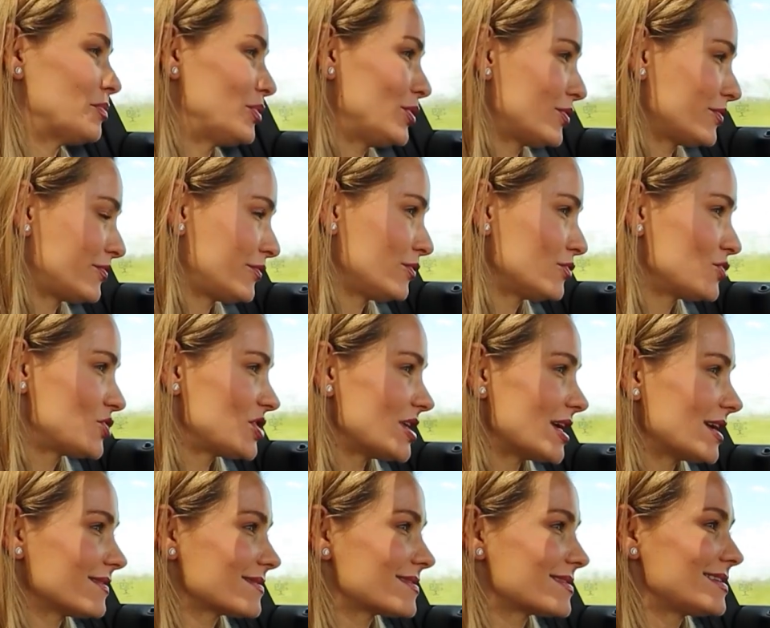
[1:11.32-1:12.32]
the beautiful
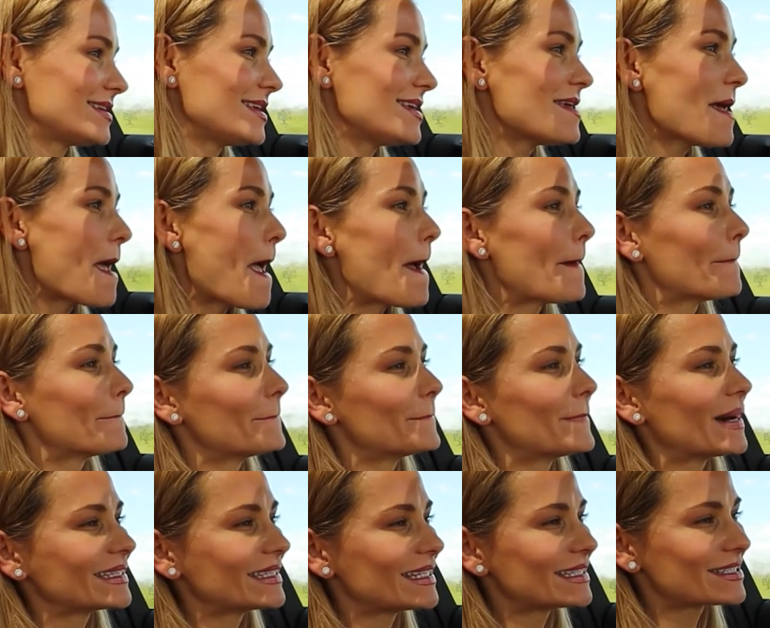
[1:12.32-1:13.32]
GLC,
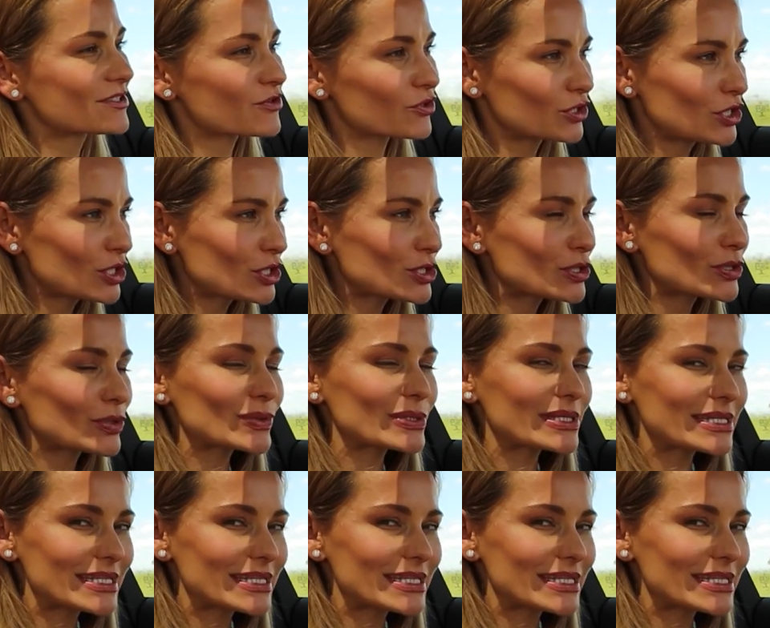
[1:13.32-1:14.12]
but the traditional